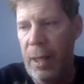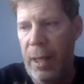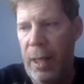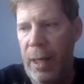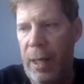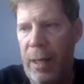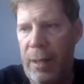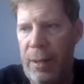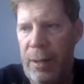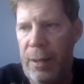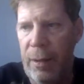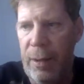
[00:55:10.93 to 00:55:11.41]

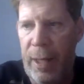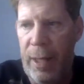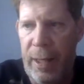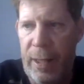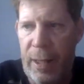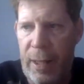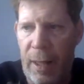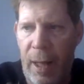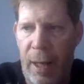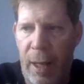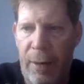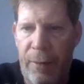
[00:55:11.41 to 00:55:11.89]
It also
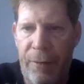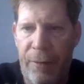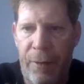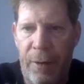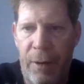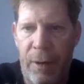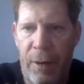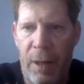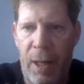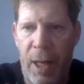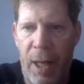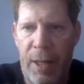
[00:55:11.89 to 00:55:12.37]
takes a lot of
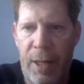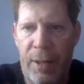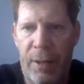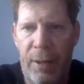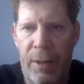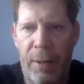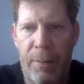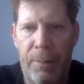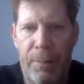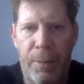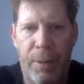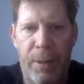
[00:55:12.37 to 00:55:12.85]

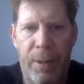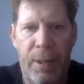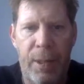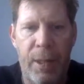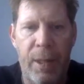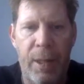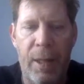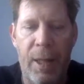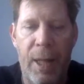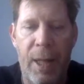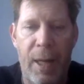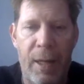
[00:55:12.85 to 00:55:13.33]
fertilizer inputs
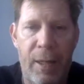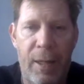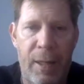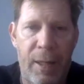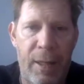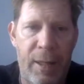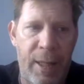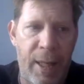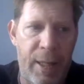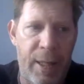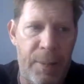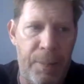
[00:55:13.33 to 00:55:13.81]
and a lot of
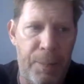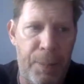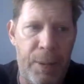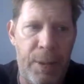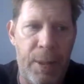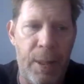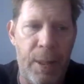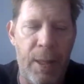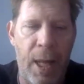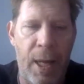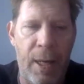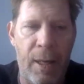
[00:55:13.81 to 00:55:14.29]
takes
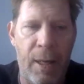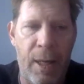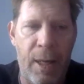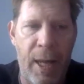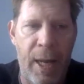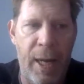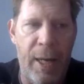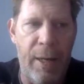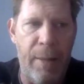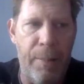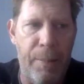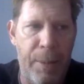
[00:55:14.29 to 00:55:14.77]
puts a lot of
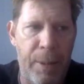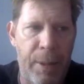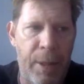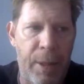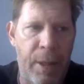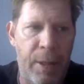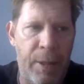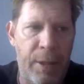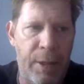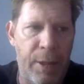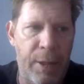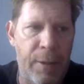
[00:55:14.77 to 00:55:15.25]
land in
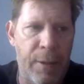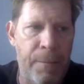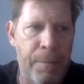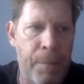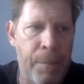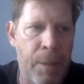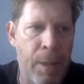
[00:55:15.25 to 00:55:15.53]
production